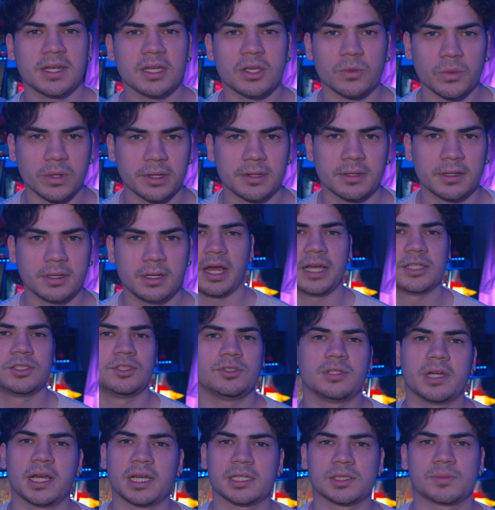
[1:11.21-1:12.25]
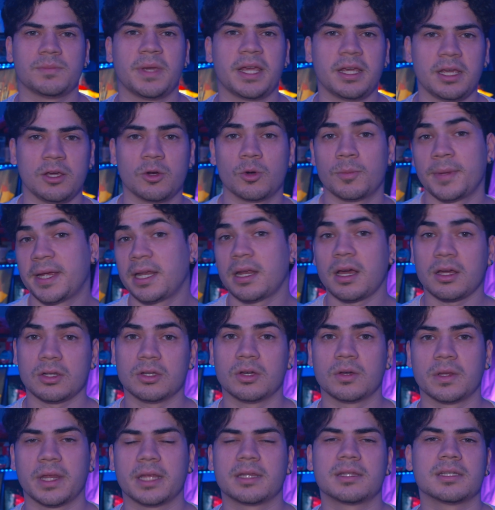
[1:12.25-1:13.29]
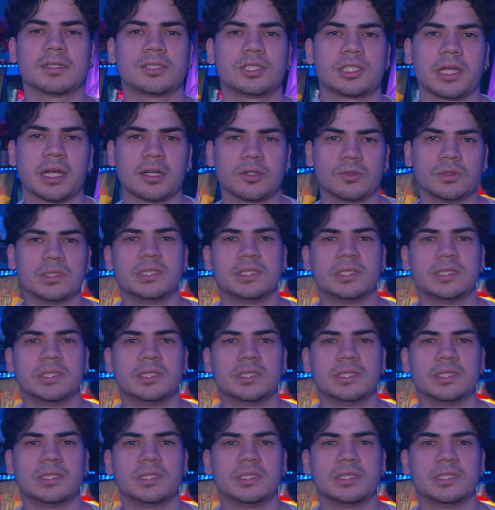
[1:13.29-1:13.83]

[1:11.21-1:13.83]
anywhere. As you guys may or may not know, that this channel